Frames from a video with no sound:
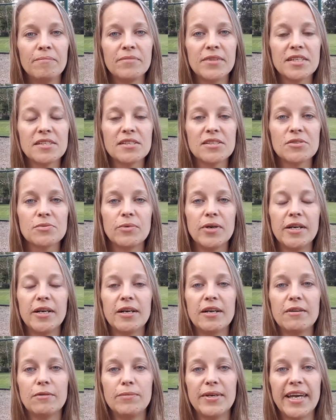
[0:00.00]
This is
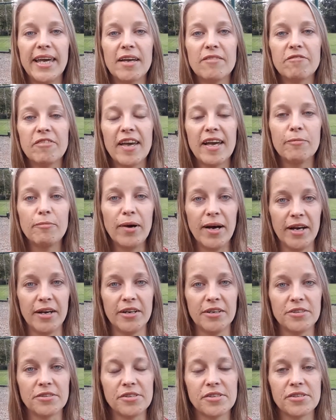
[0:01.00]
where we get
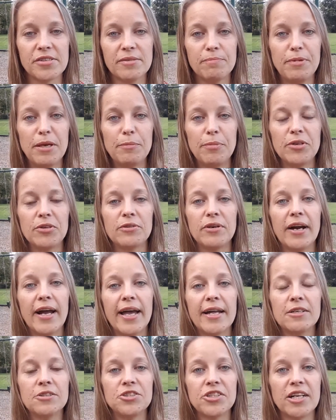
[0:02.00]
vampires. People who are
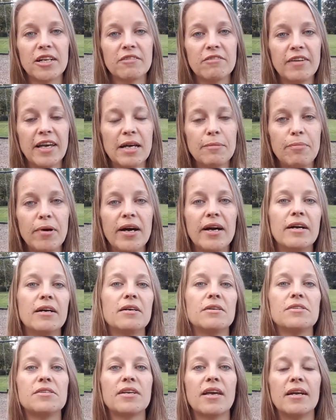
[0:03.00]
energetic
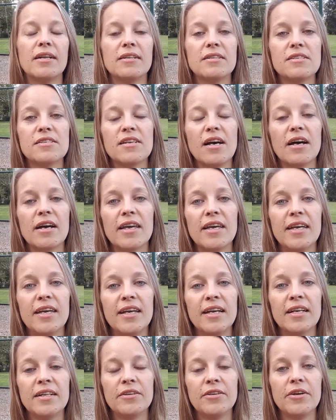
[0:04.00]
vampires can suck
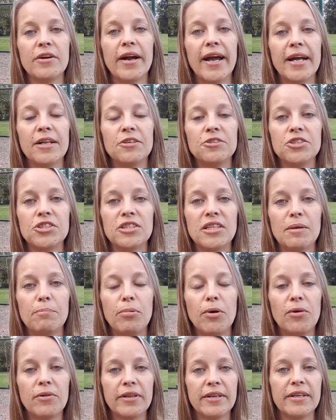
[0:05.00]
in your energy. They
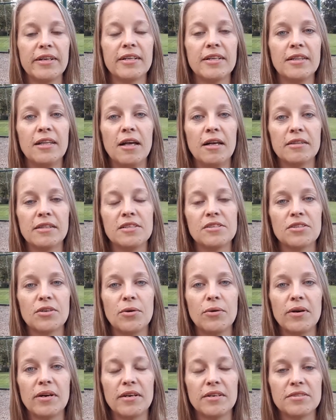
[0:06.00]
pull it in along these
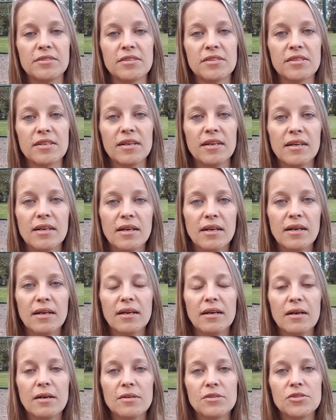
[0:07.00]
cords.
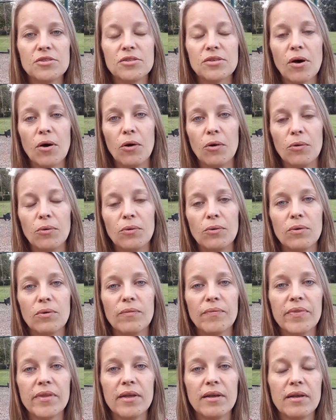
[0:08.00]
So,
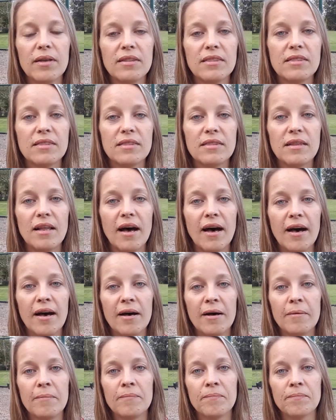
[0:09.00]

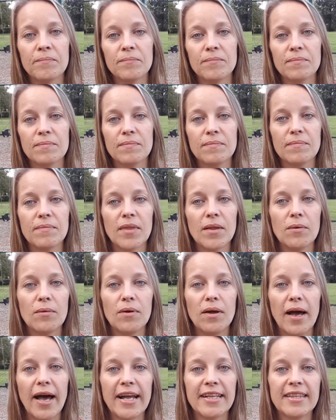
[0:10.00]

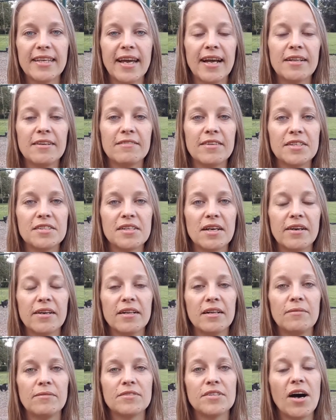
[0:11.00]
at the end of this, I'm
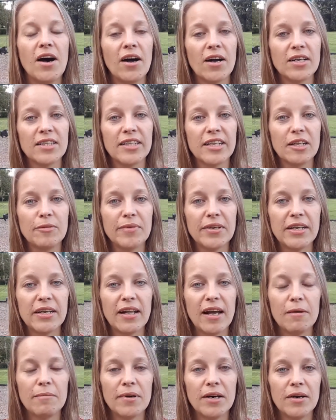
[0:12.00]
going to talk a little bit
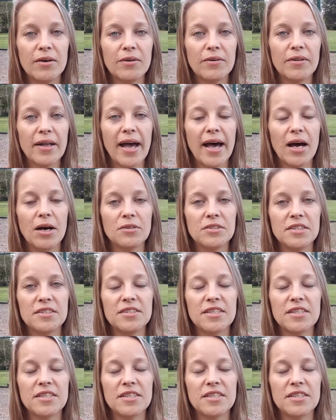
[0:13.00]
about how to